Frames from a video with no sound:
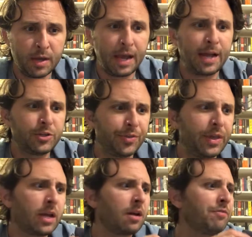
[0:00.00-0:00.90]
As you
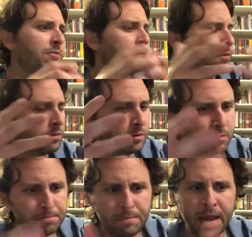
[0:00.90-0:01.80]
think of
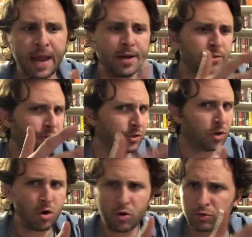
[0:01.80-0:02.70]
bands,
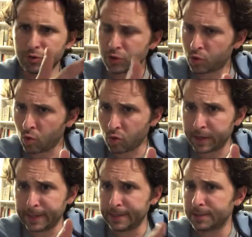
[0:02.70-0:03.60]
songs,
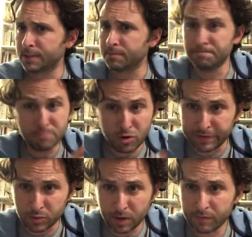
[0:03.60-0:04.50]
stories,
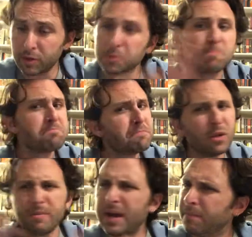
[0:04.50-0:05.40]
movies, whatever else,
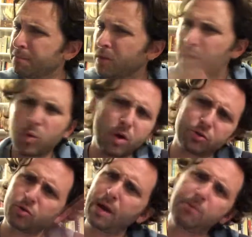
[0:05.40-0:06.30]
pull them in, pull in quotes,
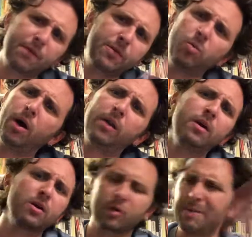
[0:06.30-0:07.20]
grab whatever you want.
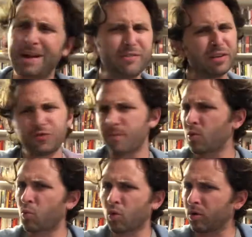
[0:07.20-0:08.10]
Grab evidence from the
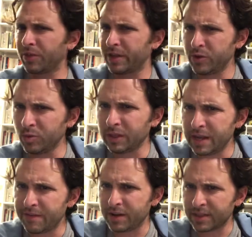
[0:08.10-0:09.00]
world that you
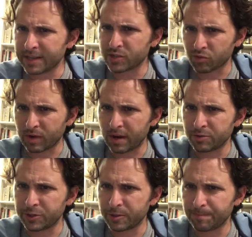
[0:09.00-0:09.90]
live in and that
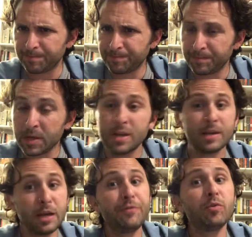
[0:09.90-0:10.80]
surrounds you.
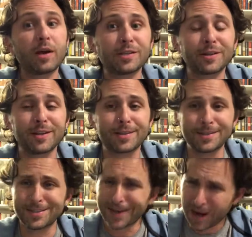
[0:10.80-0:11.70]
If you write something like
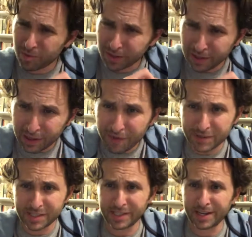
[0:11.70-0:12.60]
this, I would love to
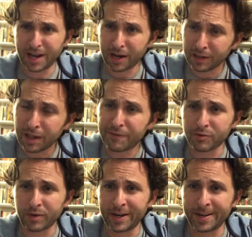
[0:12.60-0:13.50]
see it. I'd love to
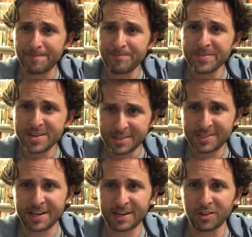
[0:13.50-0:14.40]
read it.
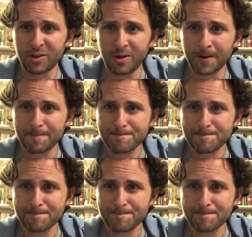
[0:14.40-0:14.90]
Send it along.